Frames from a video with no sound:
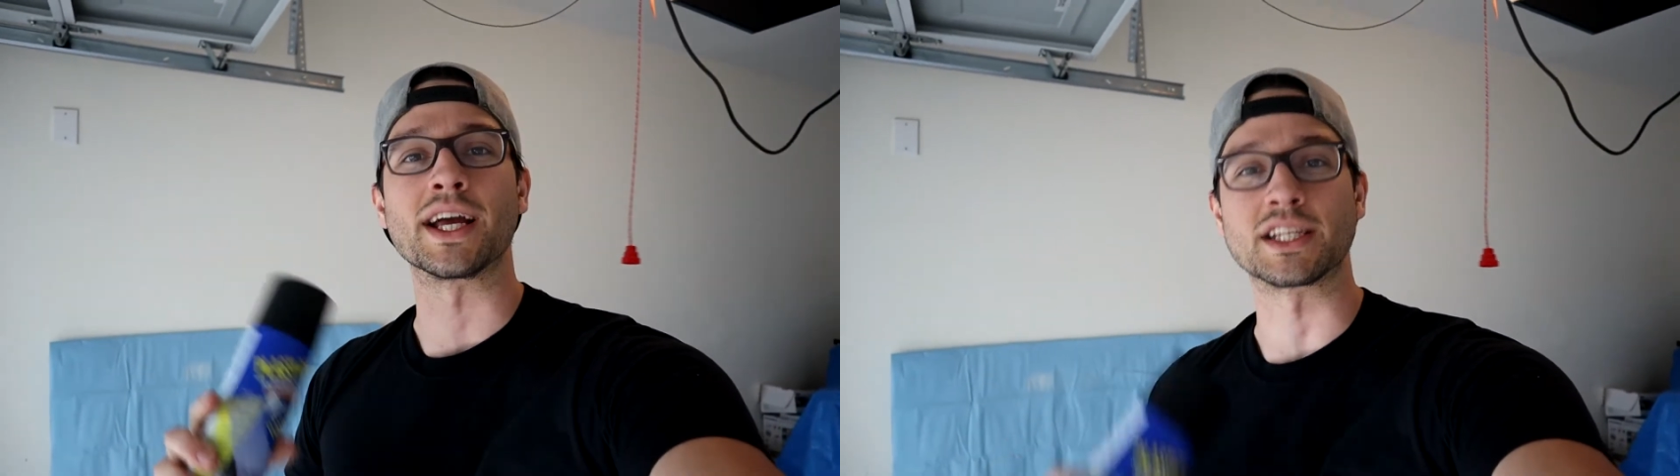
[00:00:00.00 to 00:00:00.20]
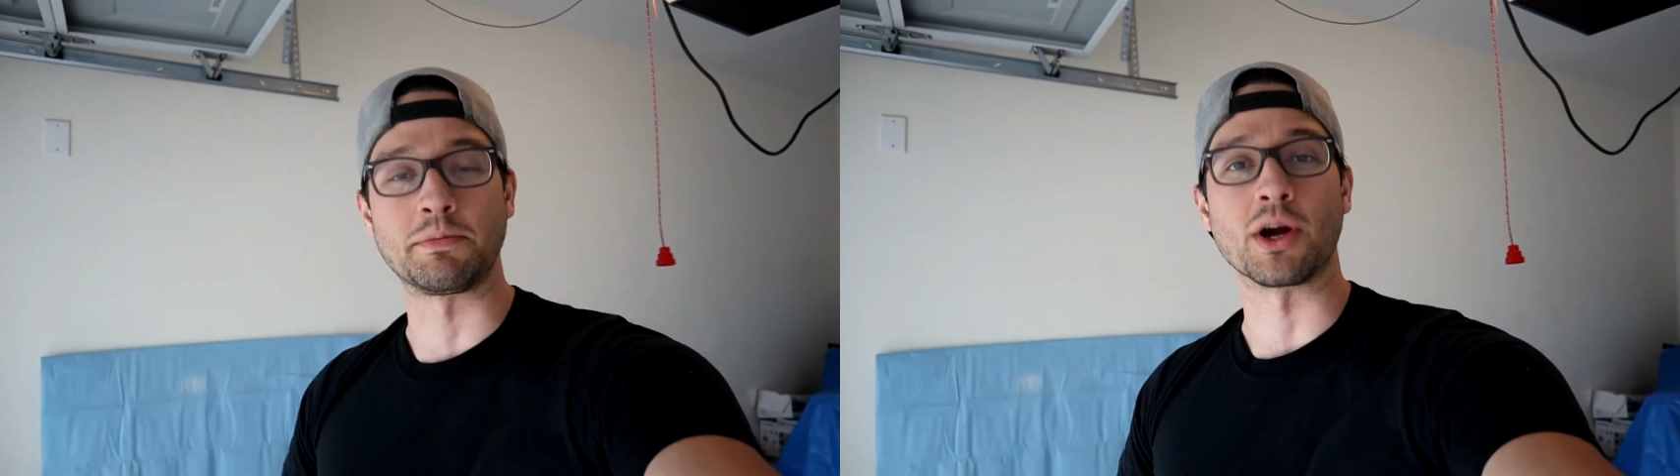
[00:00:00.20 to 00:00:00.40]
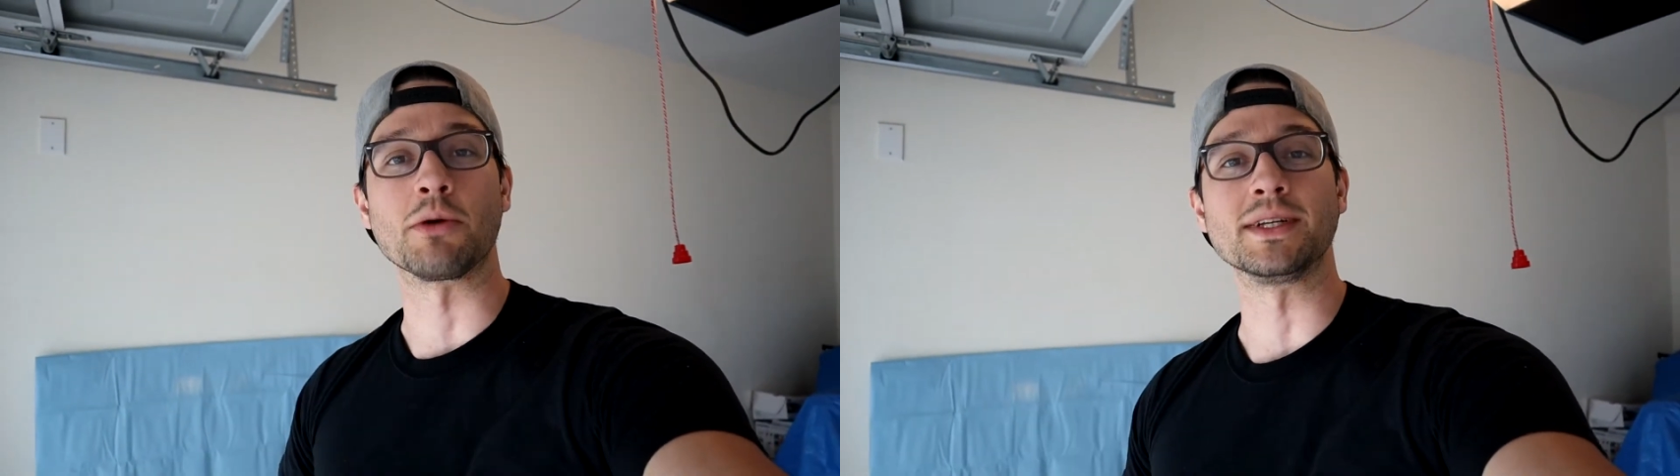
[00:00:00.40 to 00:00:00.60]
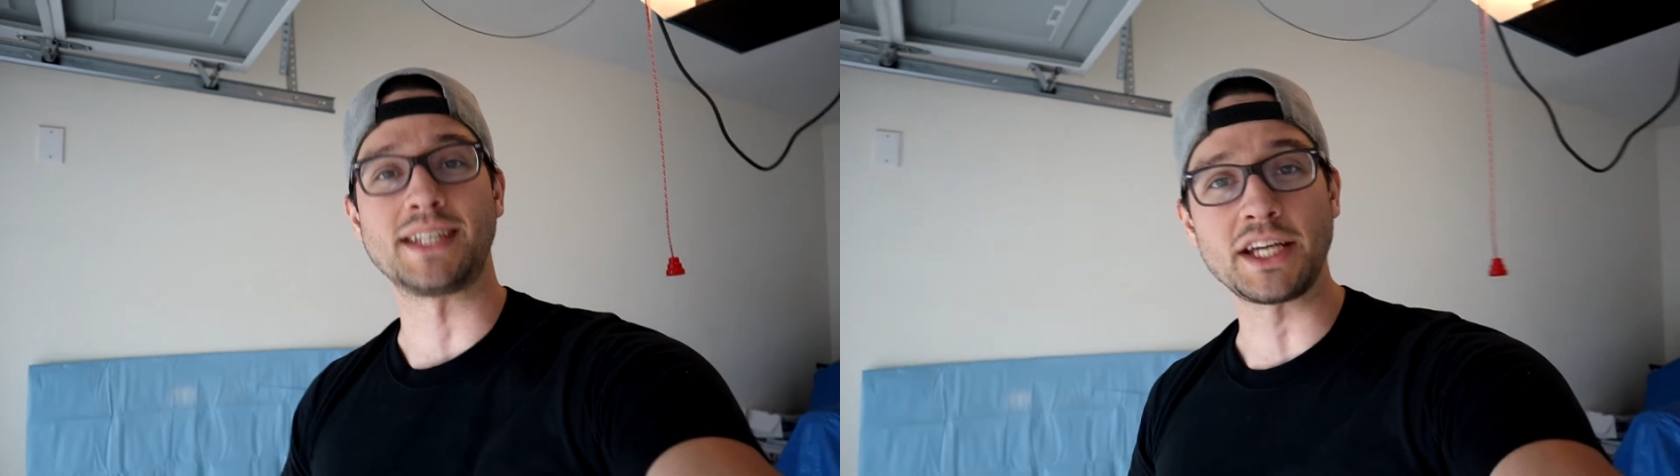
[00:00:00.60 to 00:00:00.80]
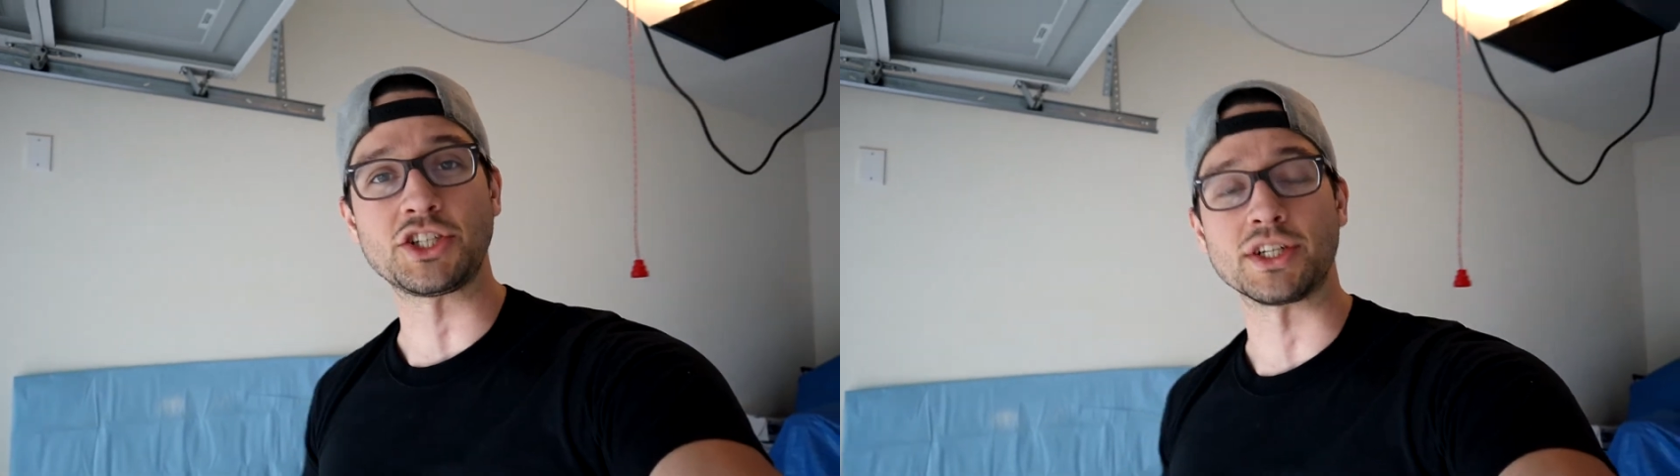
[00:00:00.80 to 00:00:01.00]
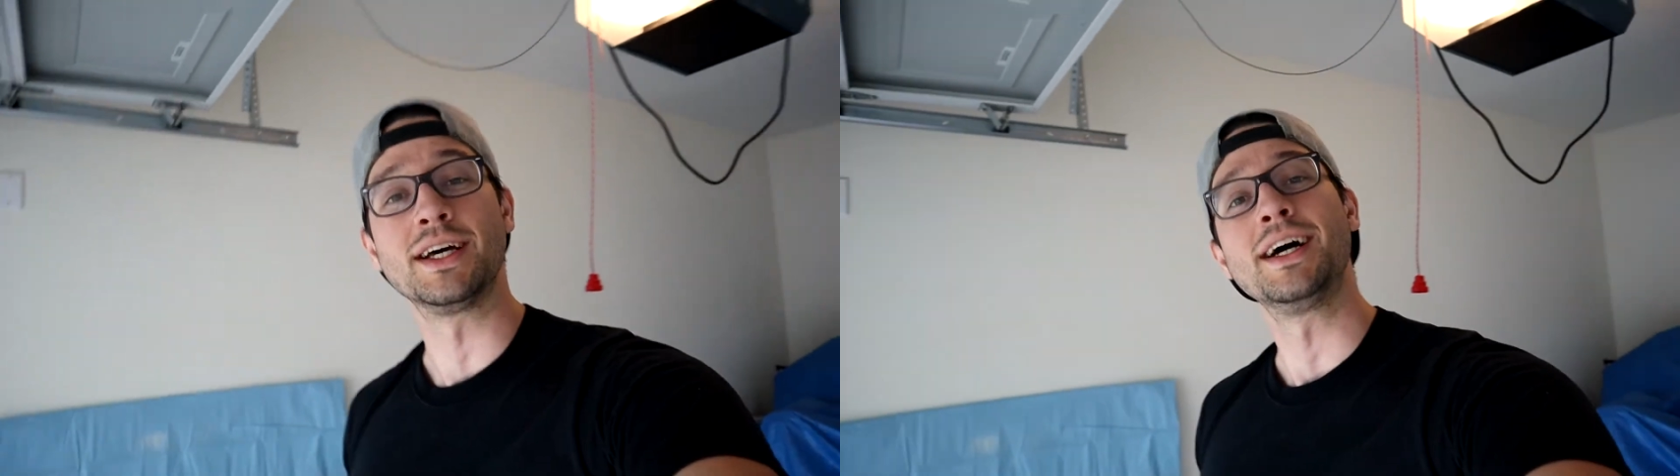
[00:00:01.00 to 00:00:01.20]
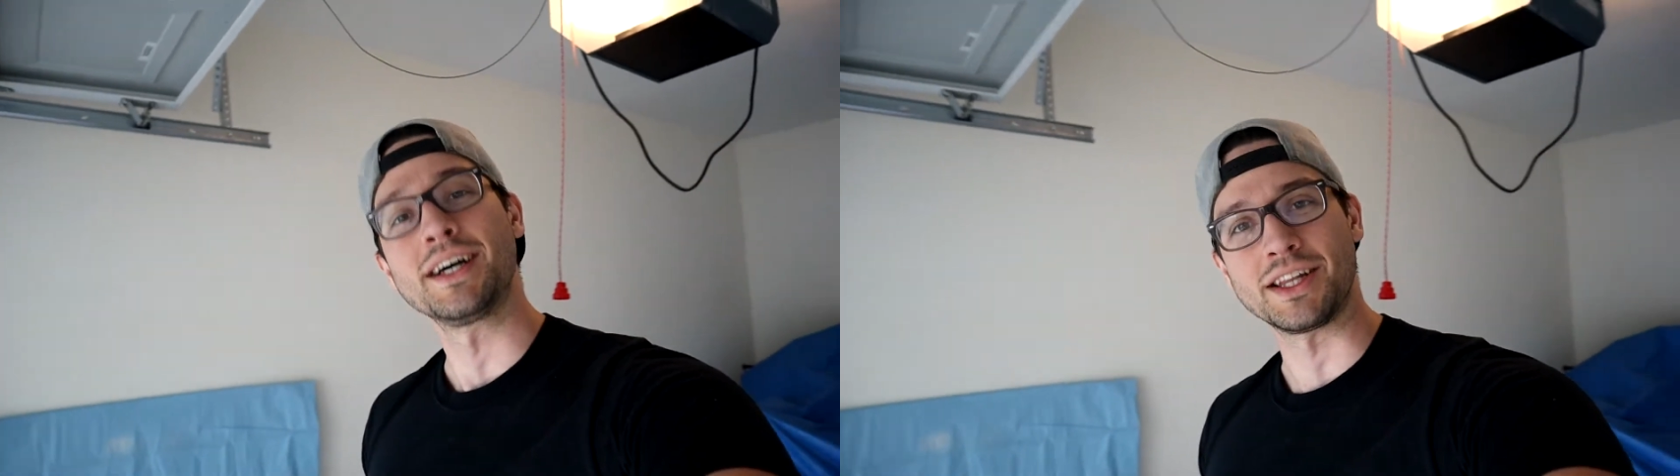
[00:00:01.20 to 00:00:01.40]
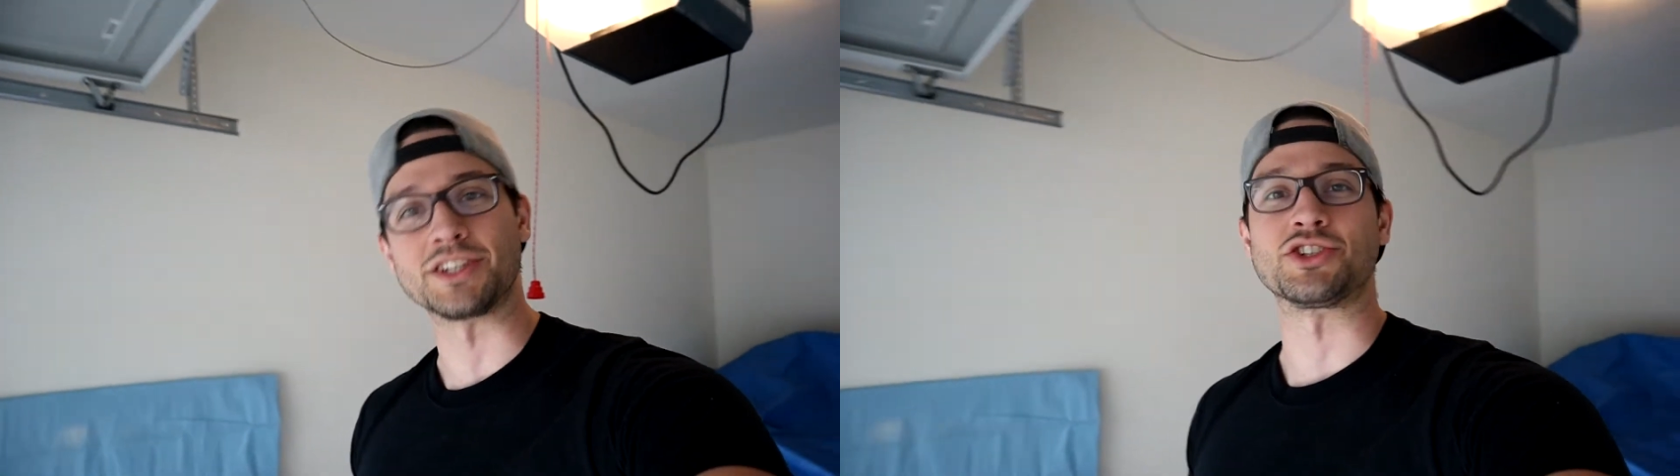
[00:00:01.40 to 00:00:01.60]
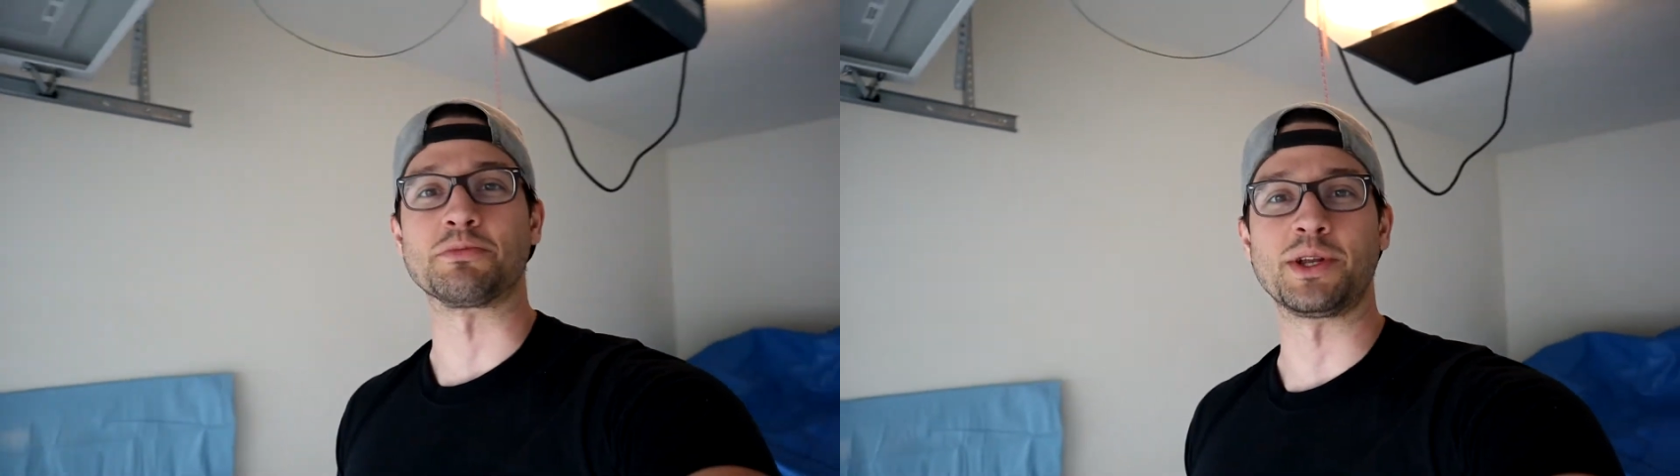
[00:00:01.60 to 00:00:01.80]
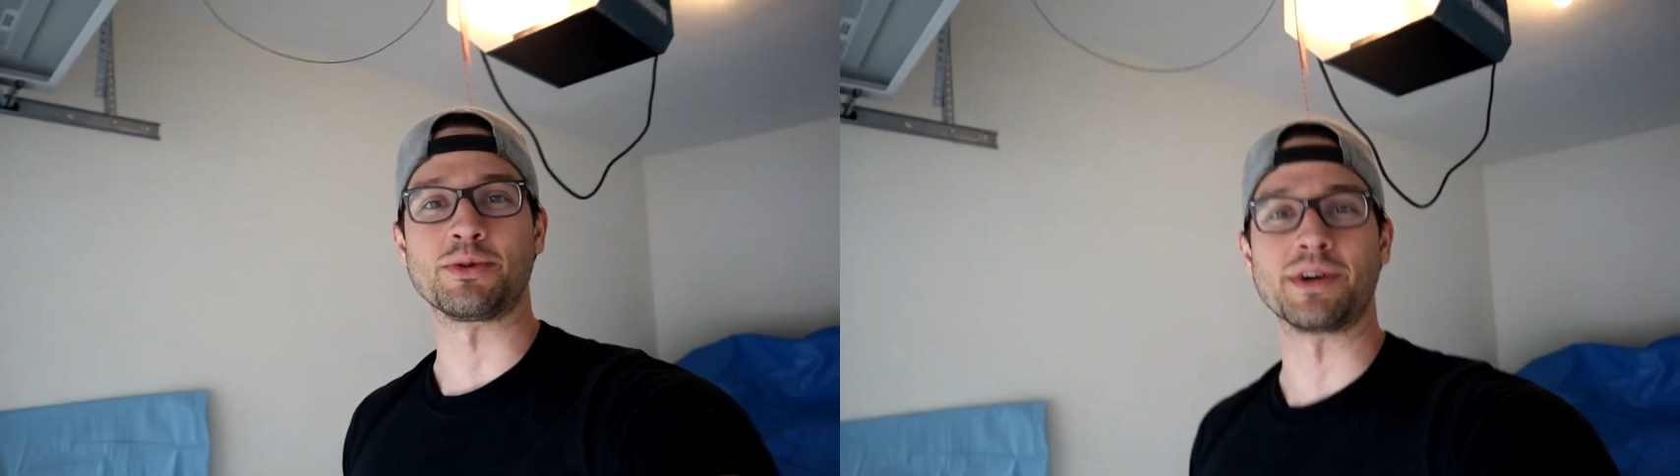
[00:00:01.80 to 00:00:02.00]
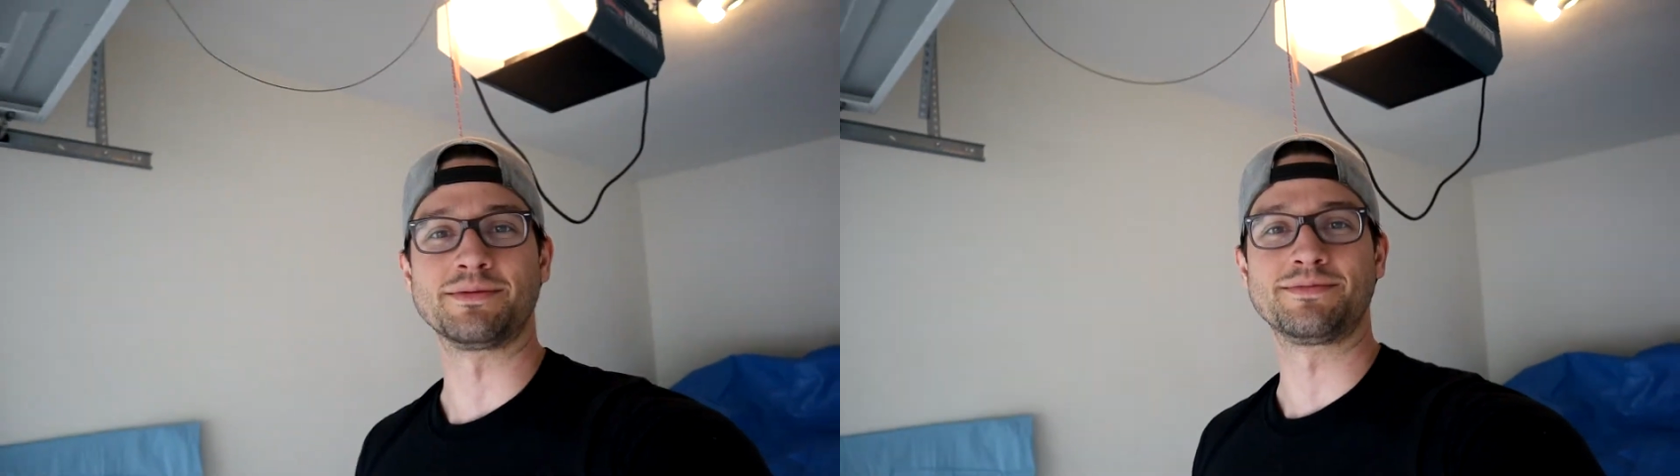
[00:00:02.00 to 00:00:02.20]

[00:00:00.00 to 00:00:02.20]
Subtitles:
experimentation. Let's jump into it.